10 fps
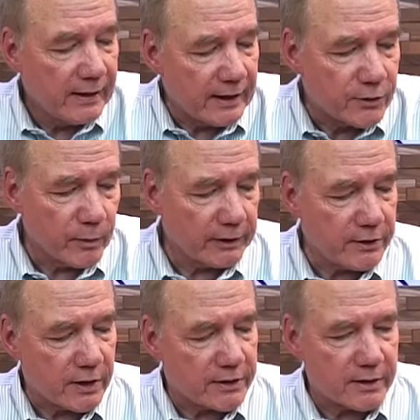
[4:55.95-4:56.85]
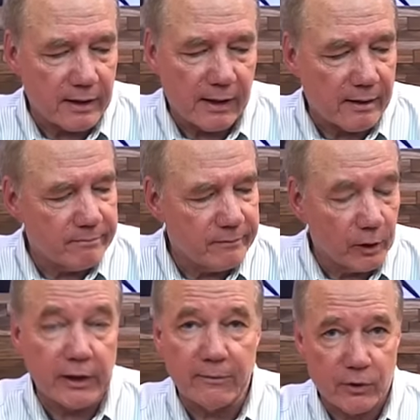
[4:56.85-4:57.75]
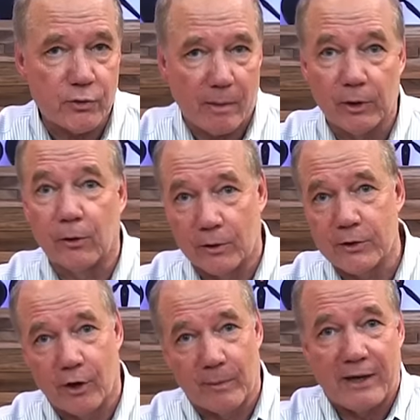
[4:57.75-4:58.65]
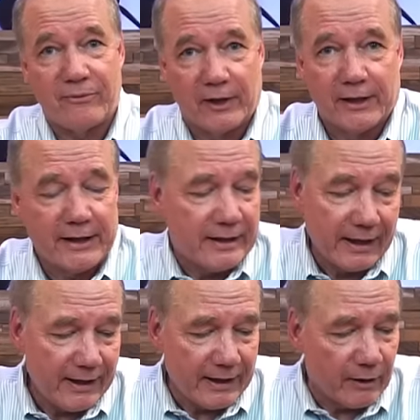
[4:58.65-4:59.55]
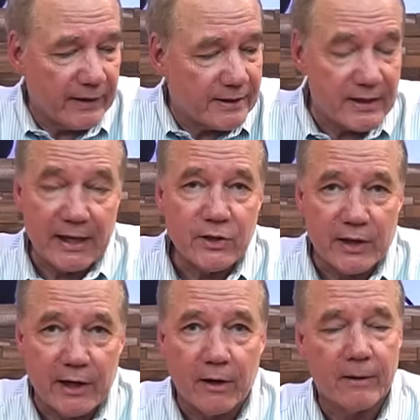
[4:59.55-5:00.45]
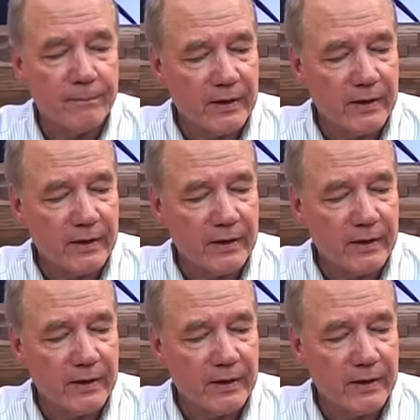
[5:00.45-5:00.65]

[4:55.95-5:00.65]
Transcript: is really just um, looking for trouble long-term, I feel. And, you know, as an engineer,